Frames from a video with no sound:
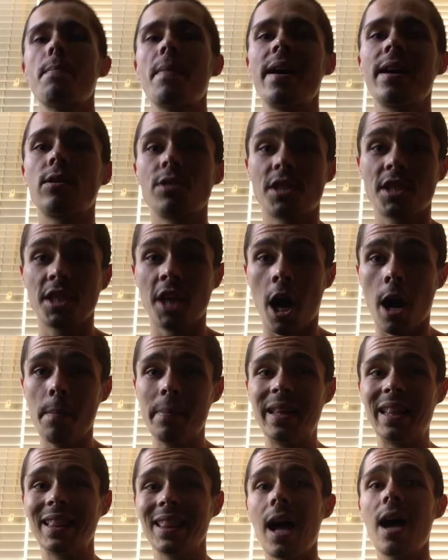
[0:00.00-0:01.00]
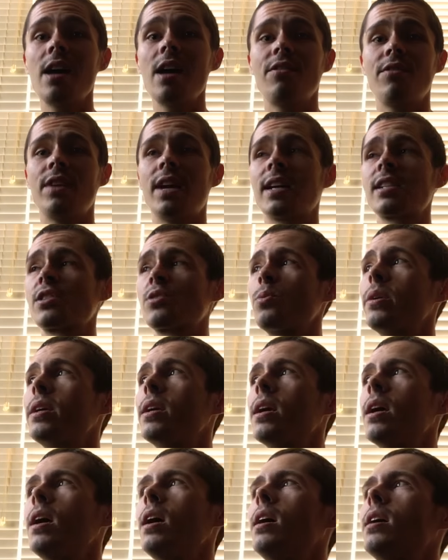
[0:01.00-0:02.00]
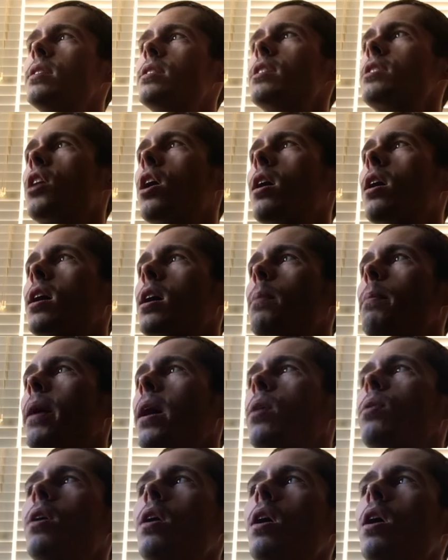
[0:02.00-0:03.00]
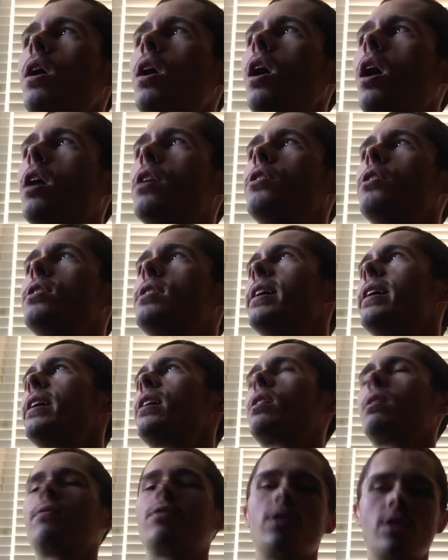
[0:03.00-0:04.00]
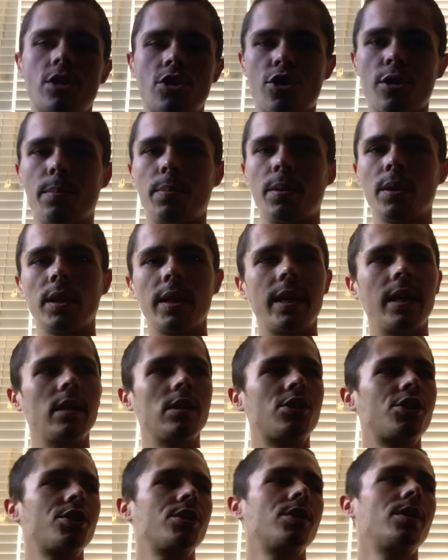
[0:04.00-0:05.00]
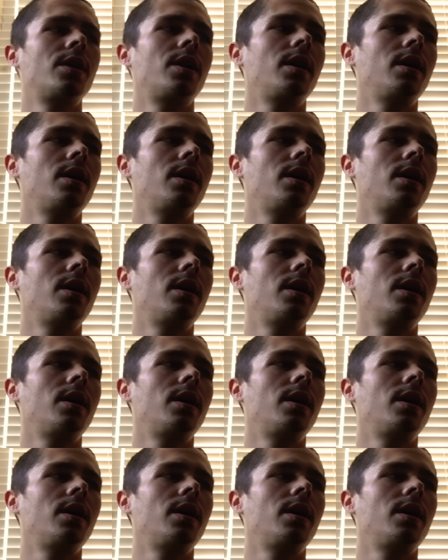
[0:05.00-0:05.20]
Michaels coming live next week to talk about Undertaker versus Triple H.